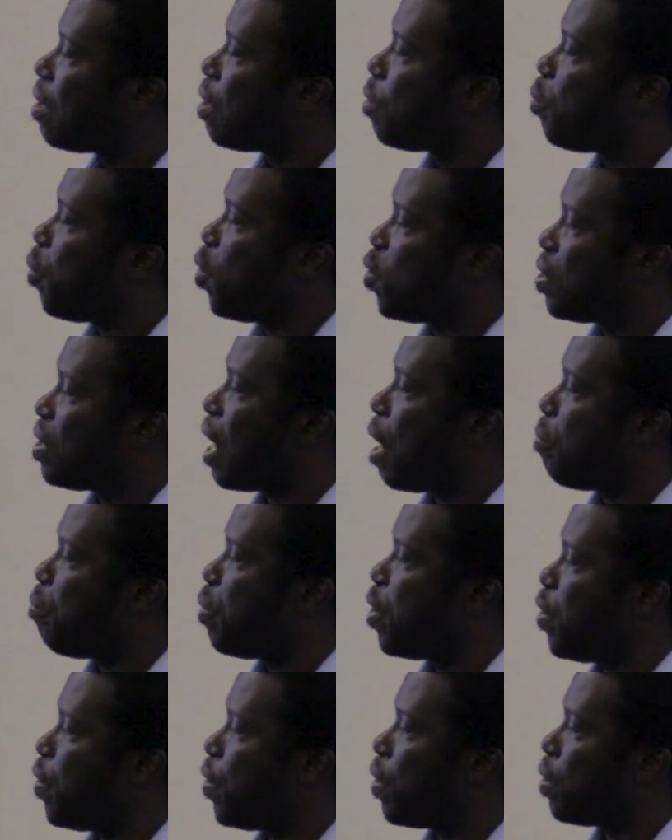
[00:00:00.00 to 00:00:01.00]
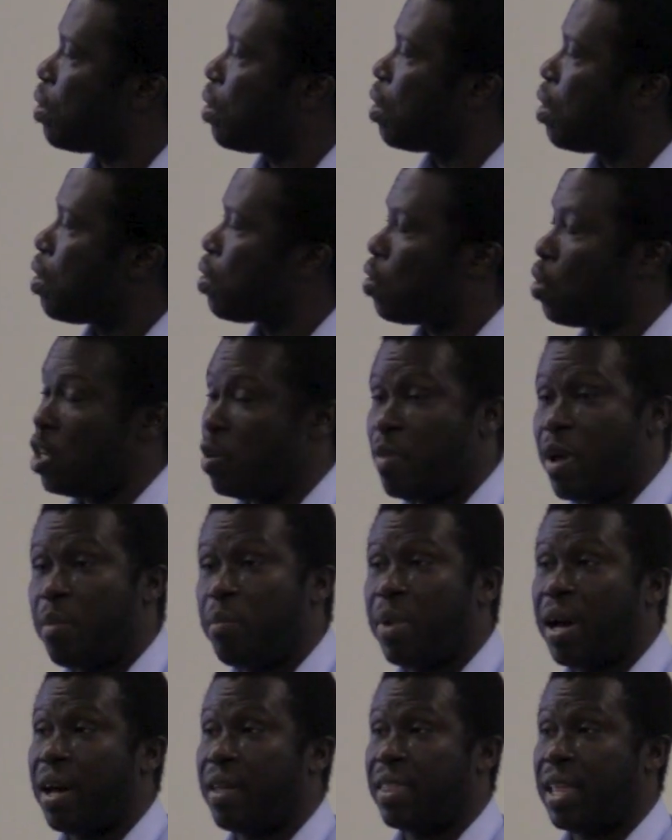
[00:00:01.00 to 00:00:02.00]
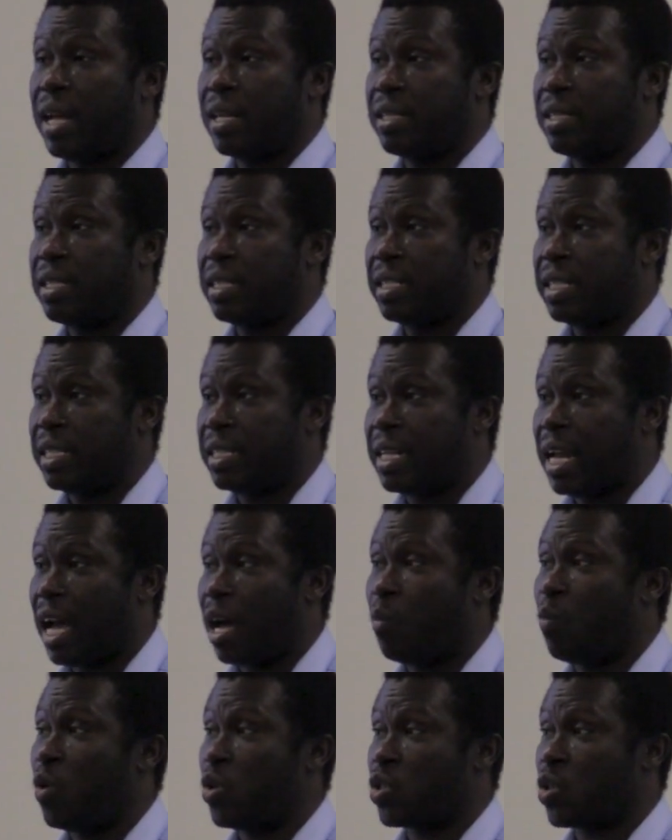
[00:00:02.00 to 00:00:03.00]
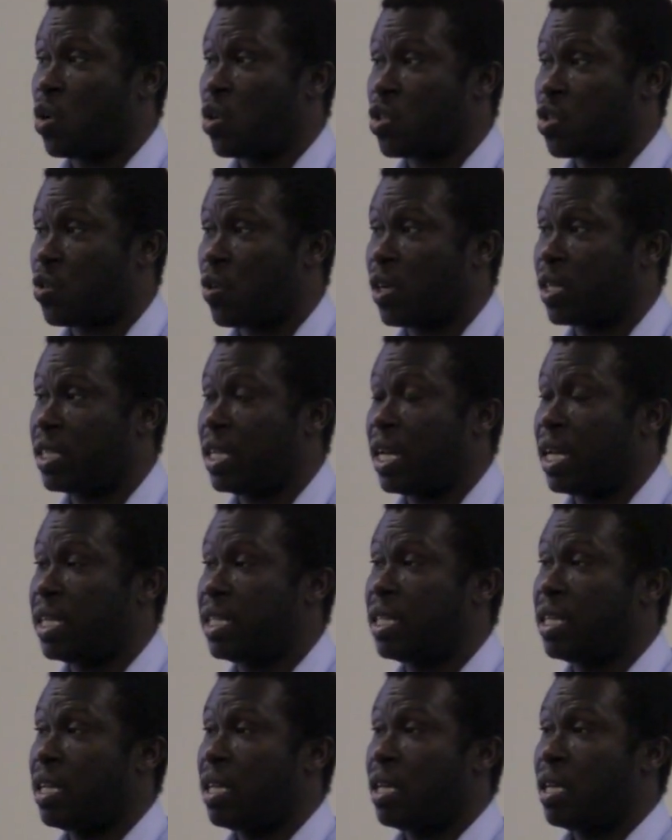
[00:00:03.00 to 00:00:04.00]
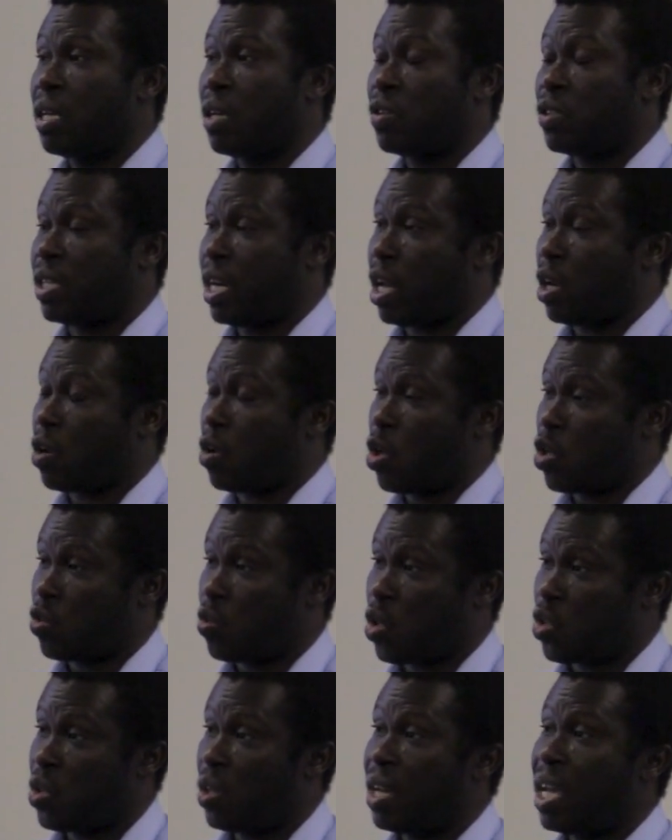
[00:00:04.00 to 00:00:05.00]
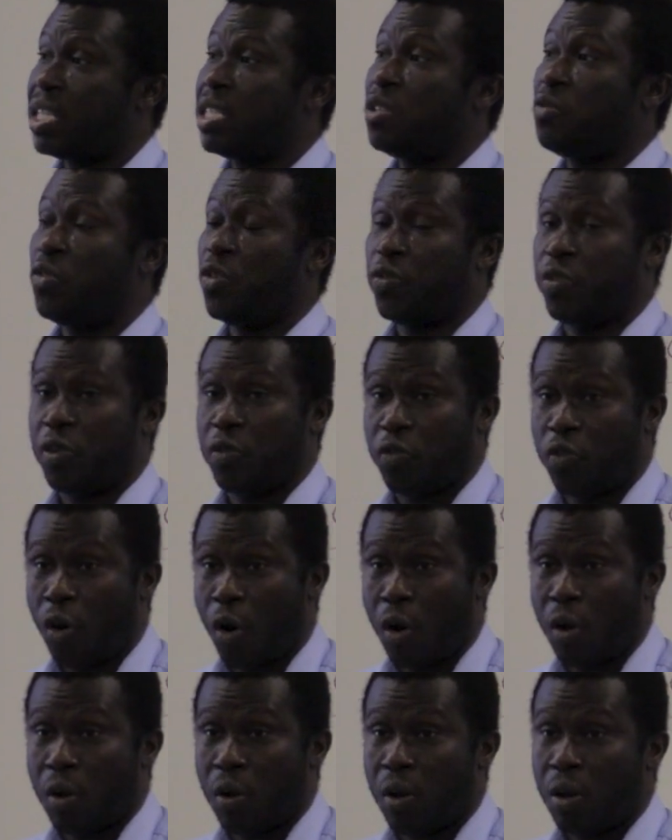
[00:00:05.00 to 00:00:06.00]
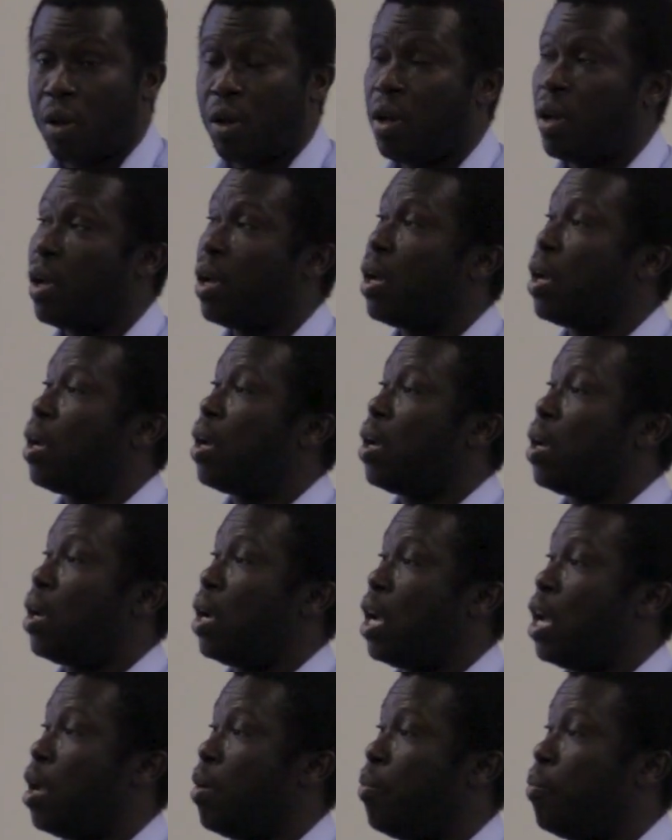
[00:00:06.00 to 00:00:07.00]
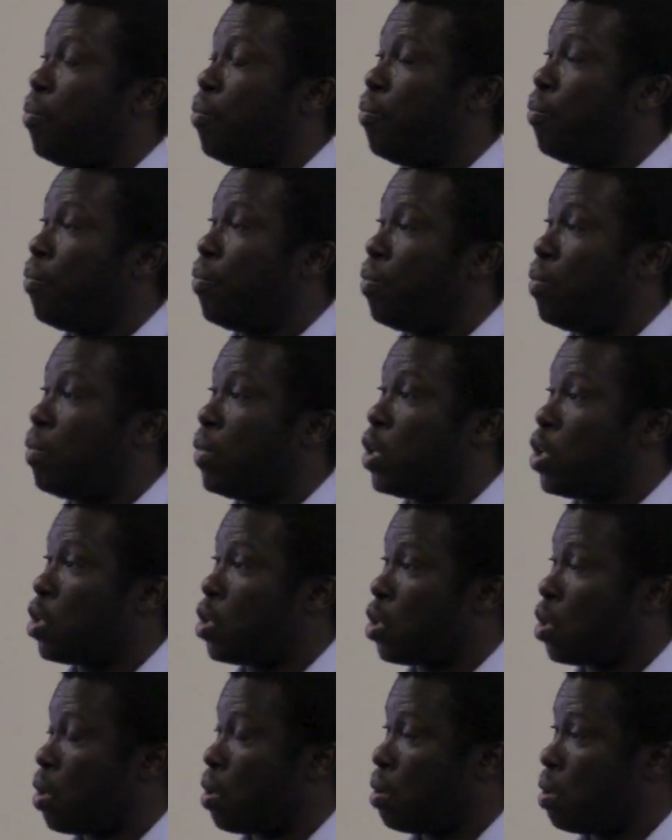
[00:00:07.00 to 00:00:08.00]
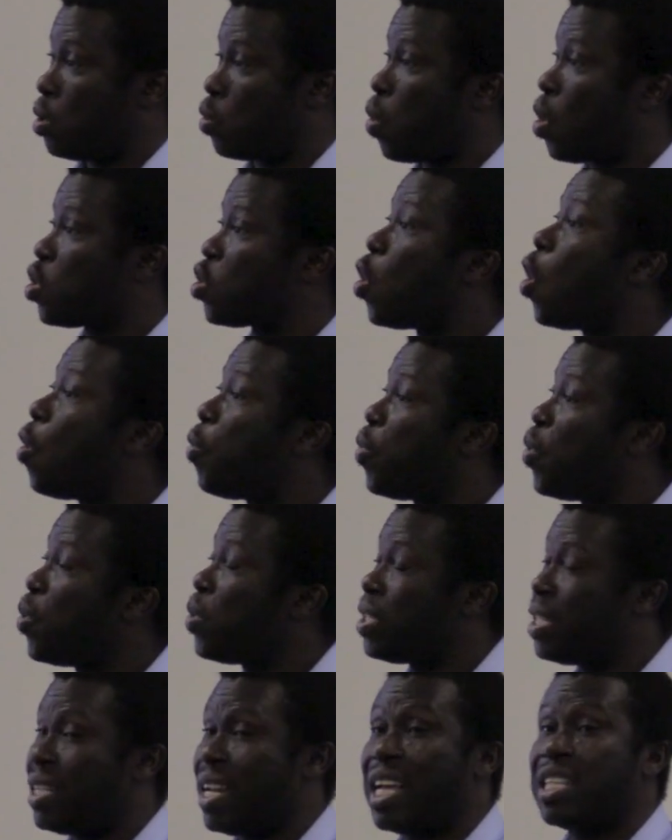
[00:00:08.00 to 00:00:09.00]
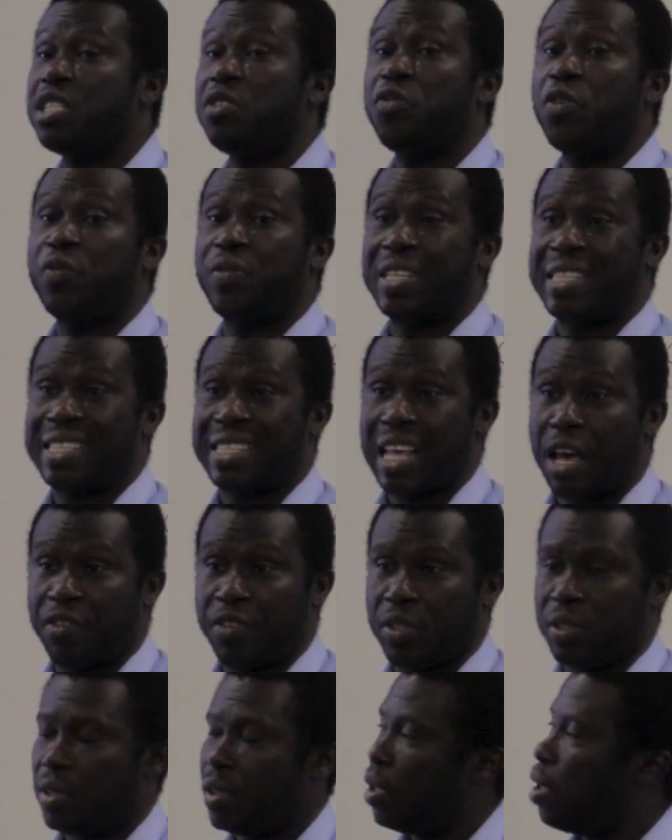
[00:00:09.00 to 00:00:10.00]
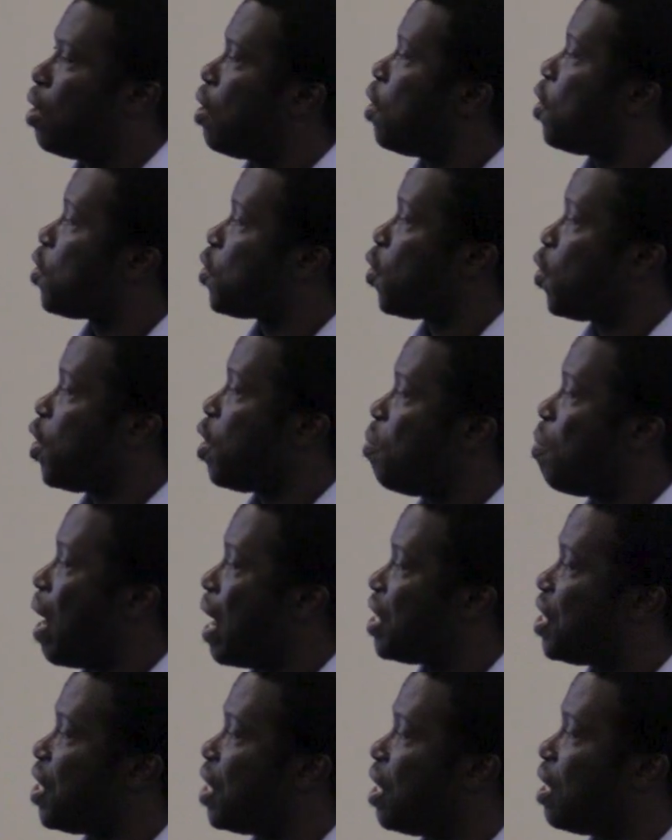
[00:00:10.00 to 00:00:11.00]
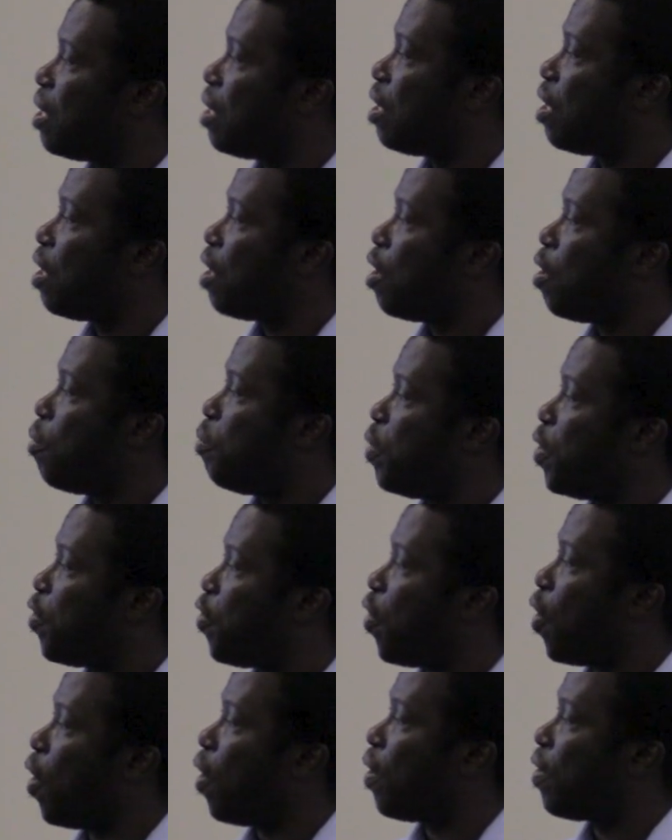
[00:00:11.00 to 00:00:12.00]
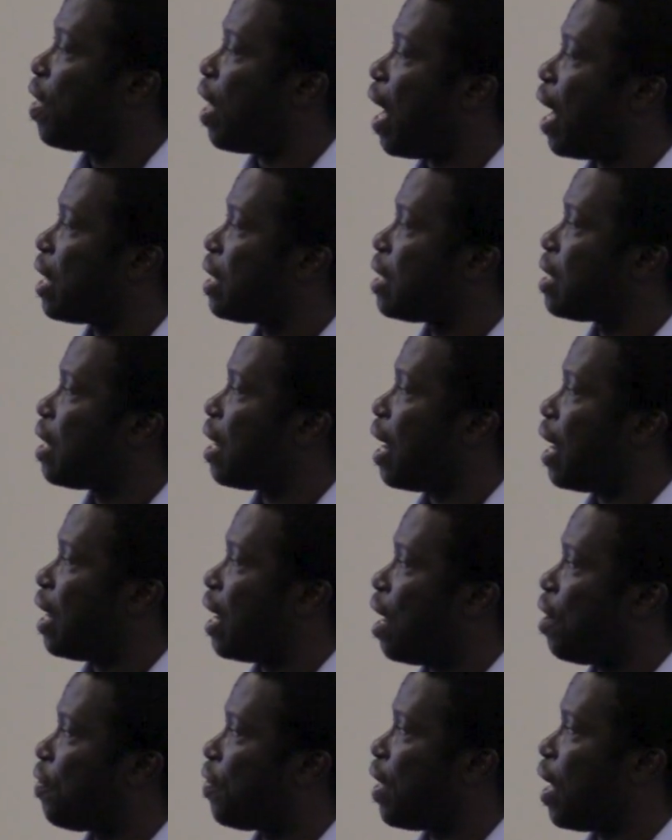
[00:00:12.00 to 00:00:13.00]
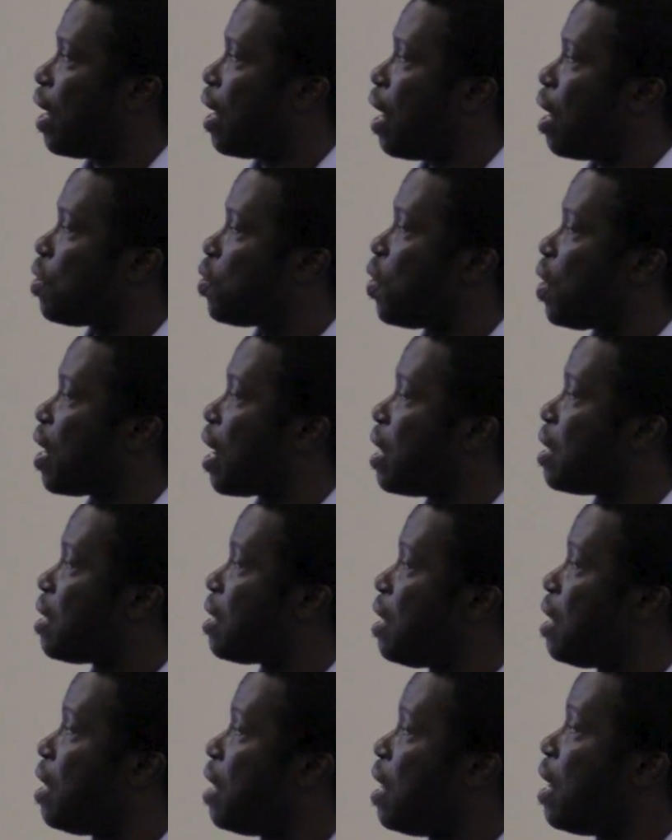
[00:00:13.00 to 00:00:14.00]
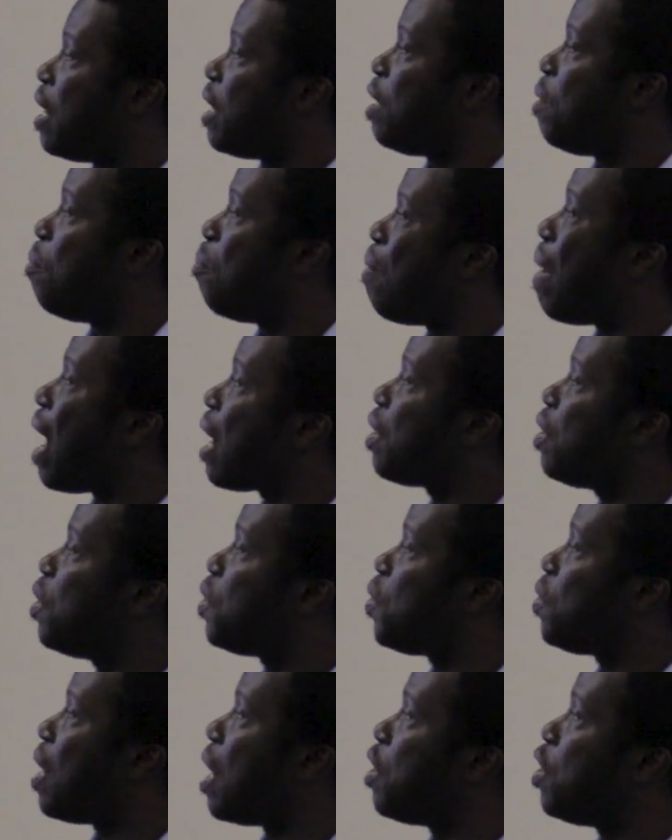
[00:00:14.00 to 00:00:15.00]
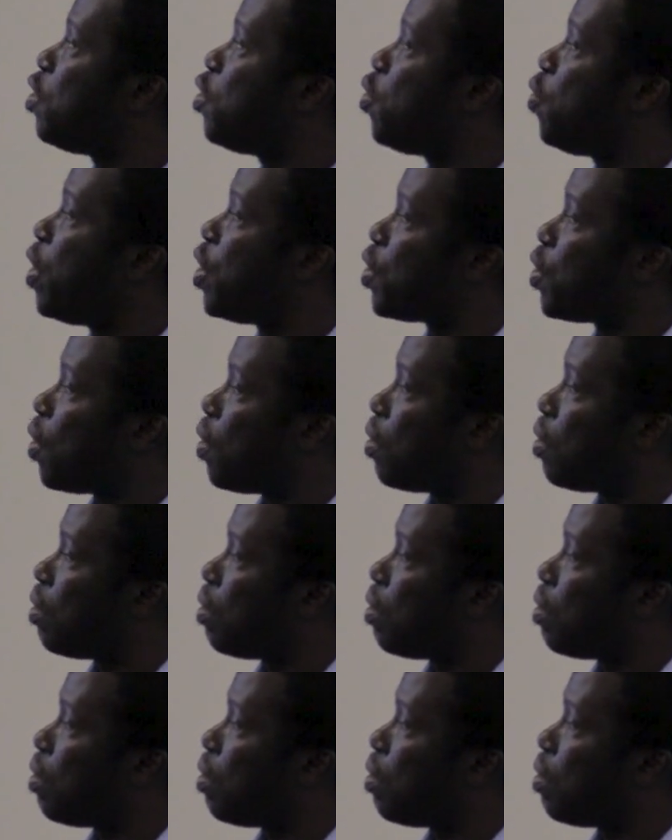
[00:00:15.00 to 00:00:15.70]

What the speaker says: post-dam period. So remember that the dam was constructed, started construction 1954. It was opened in 1957. So imagine before that and after that. So you can see the magnitude and the duration